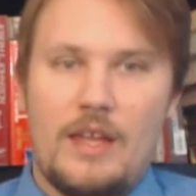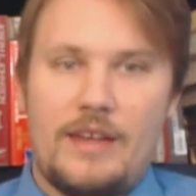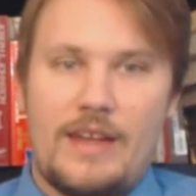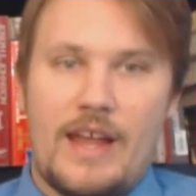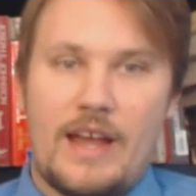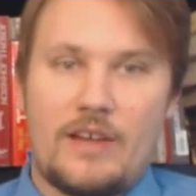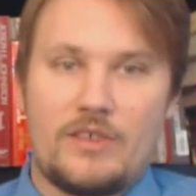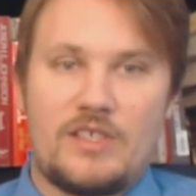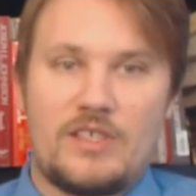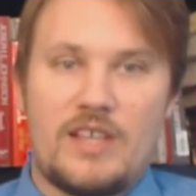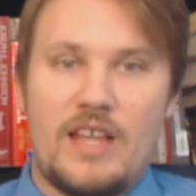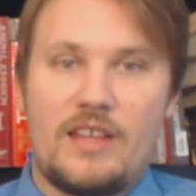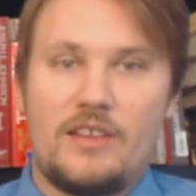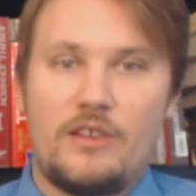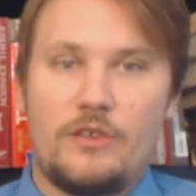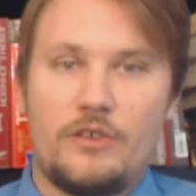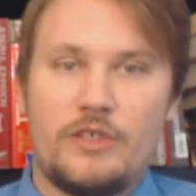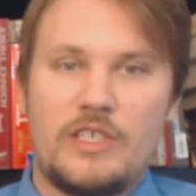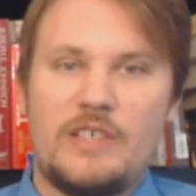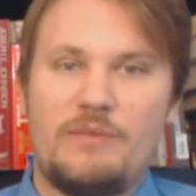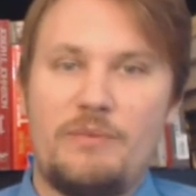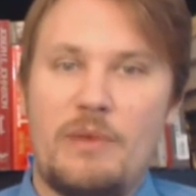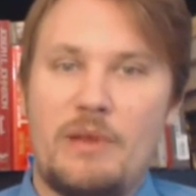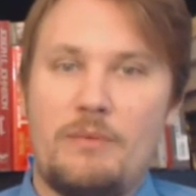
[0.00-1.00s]
Now,
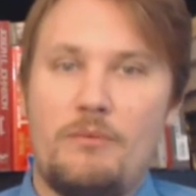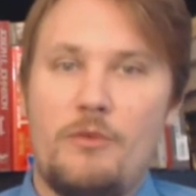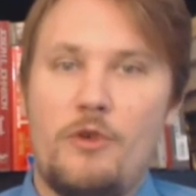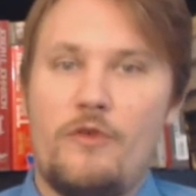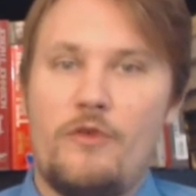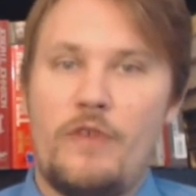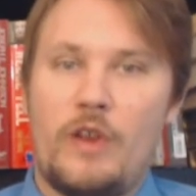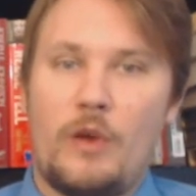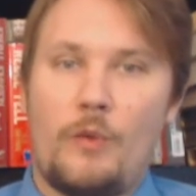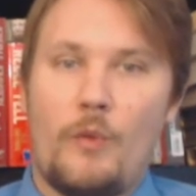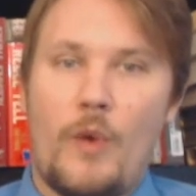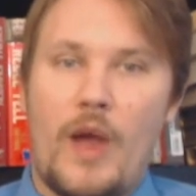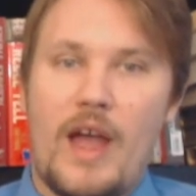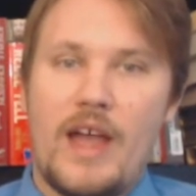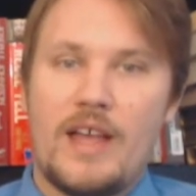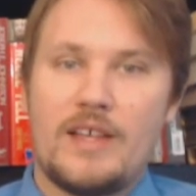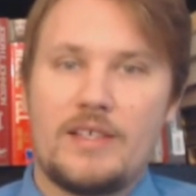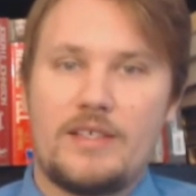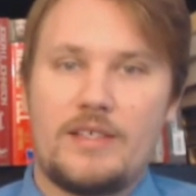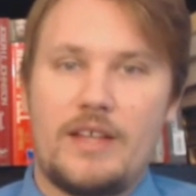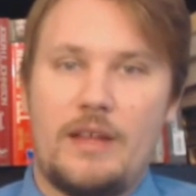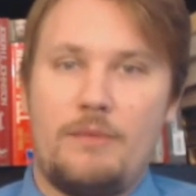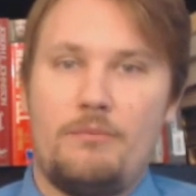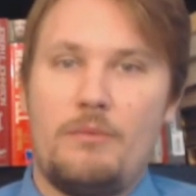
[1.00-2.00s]
settlers had been moving
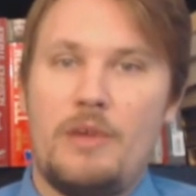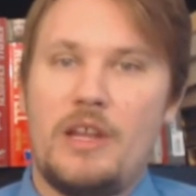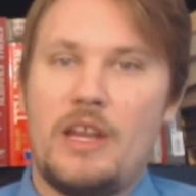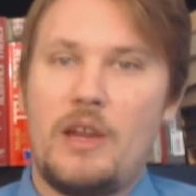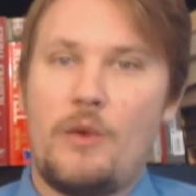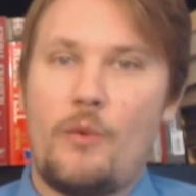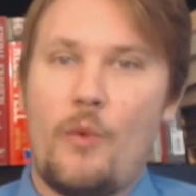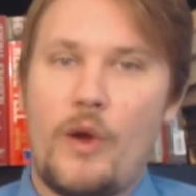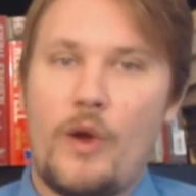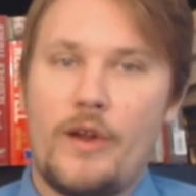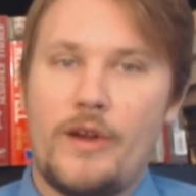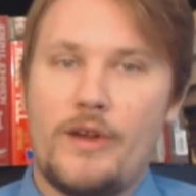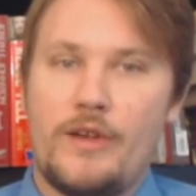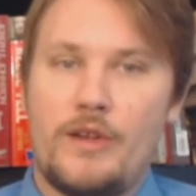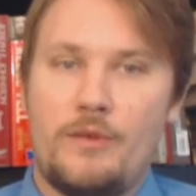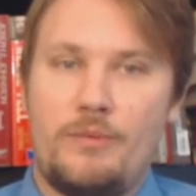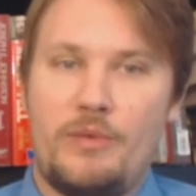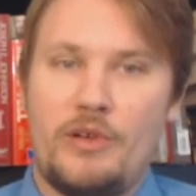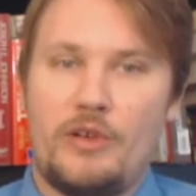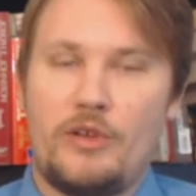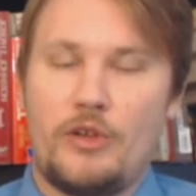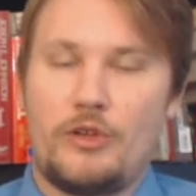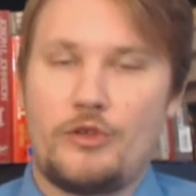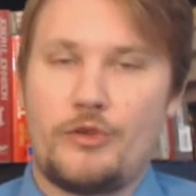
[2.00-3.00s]
west, and many wanted to
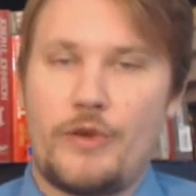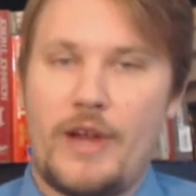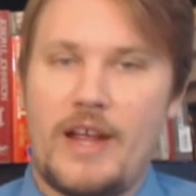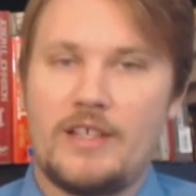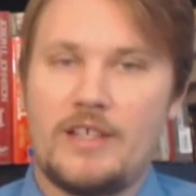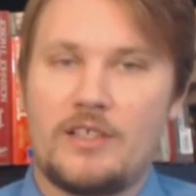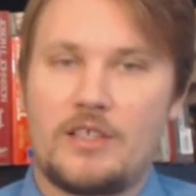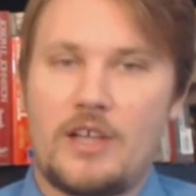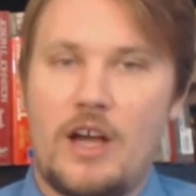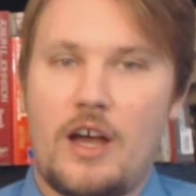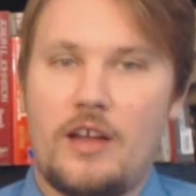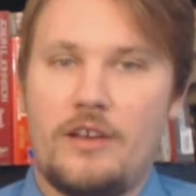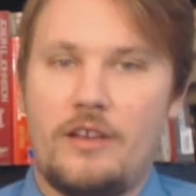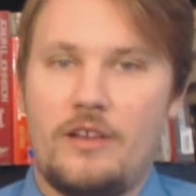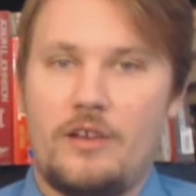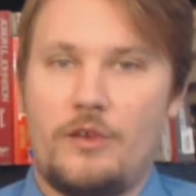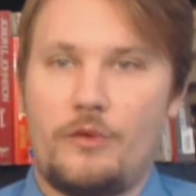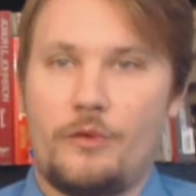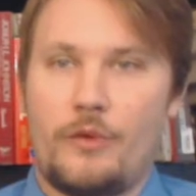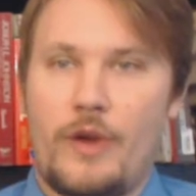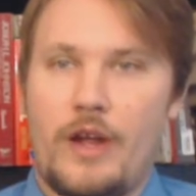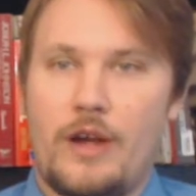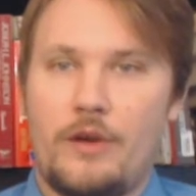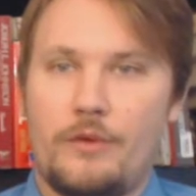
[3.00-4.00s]
build a
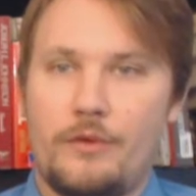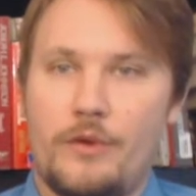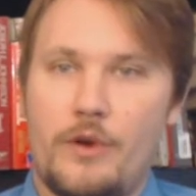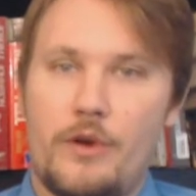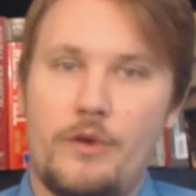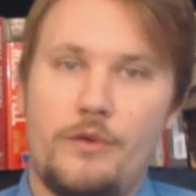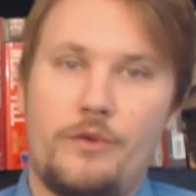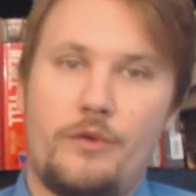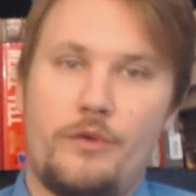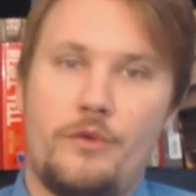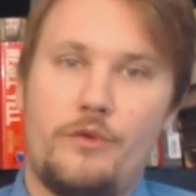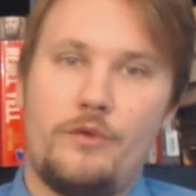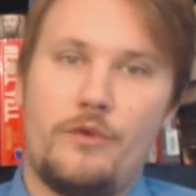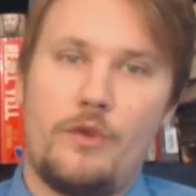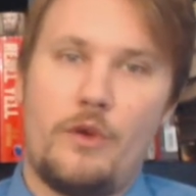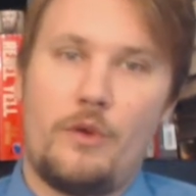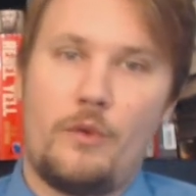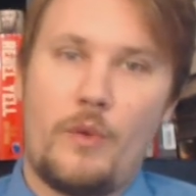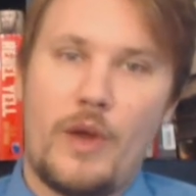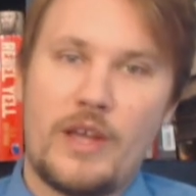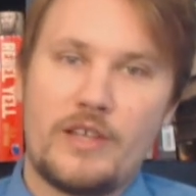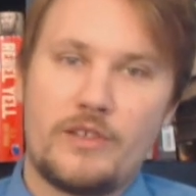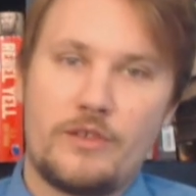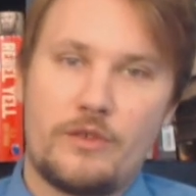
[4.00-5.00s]
transcontinental railroad through
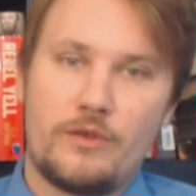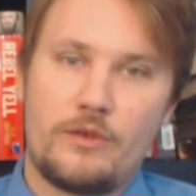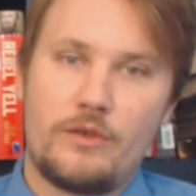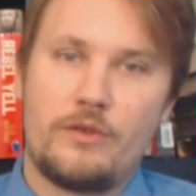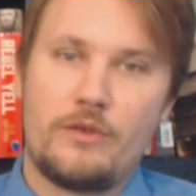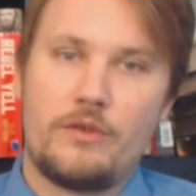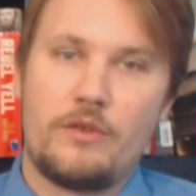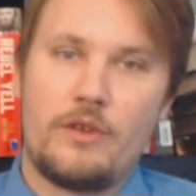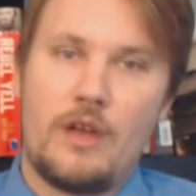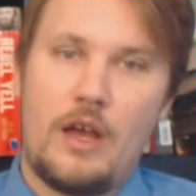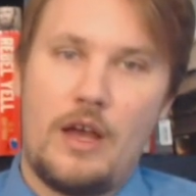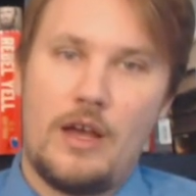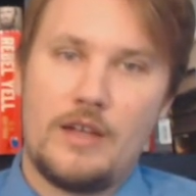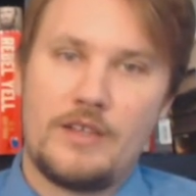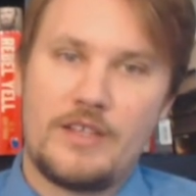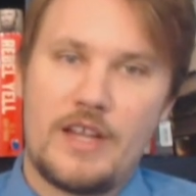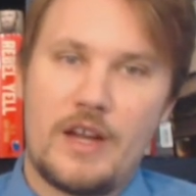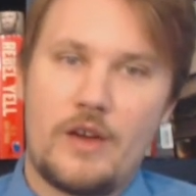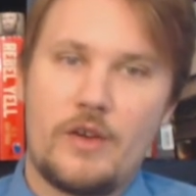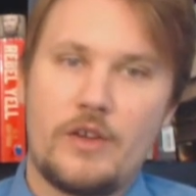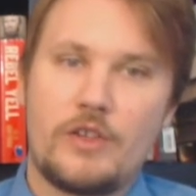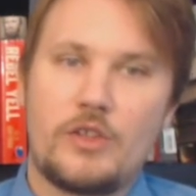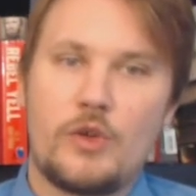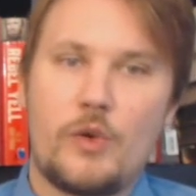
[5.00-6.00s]
the western
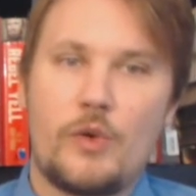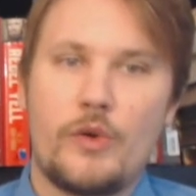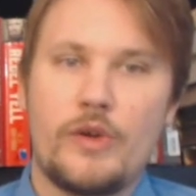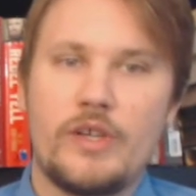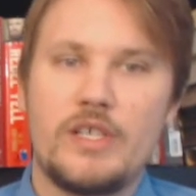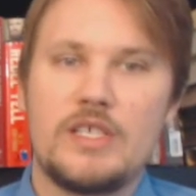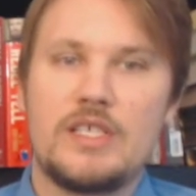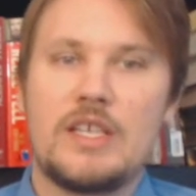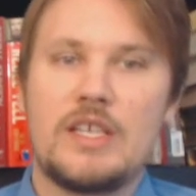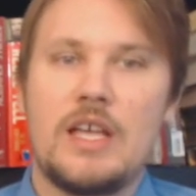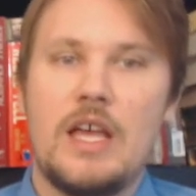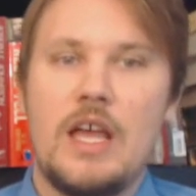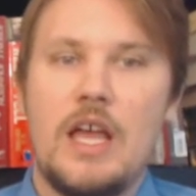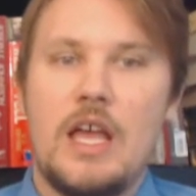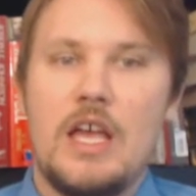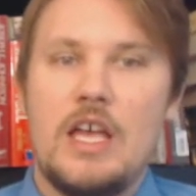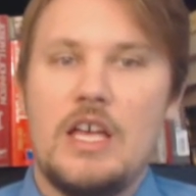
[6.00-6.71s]
territories.